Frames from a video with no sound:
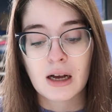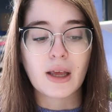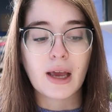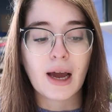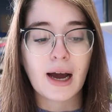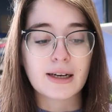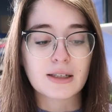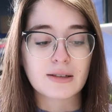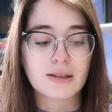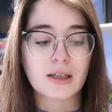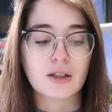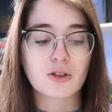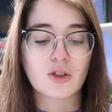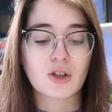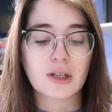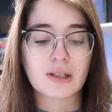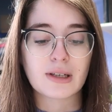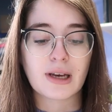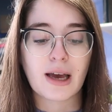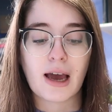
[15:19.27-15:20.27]
Yeah, I just like
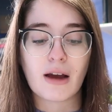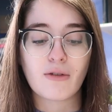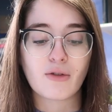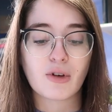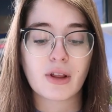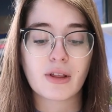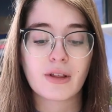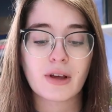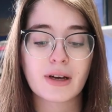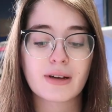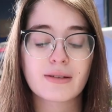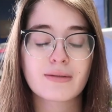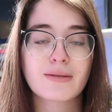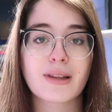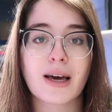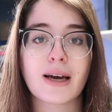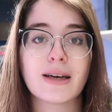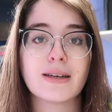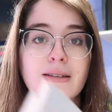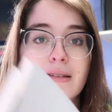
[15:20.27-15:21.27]
looked at everything
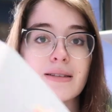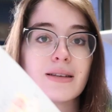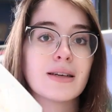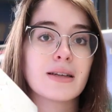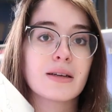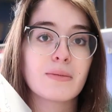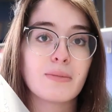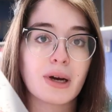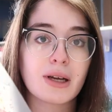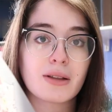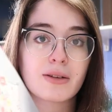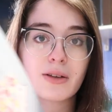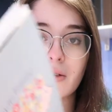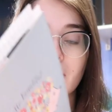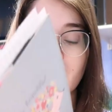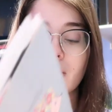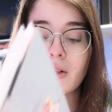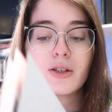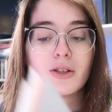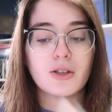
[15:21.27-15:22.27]
that is in my
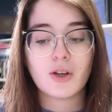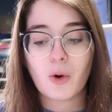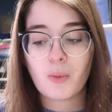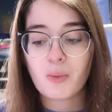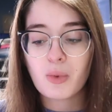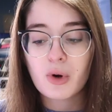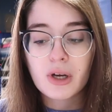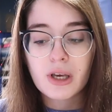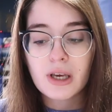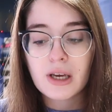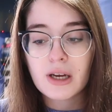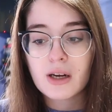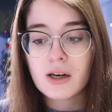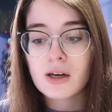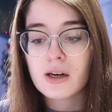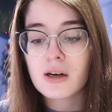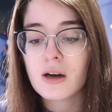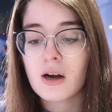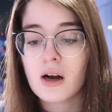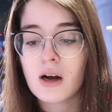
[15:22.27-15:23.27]
little notebook here.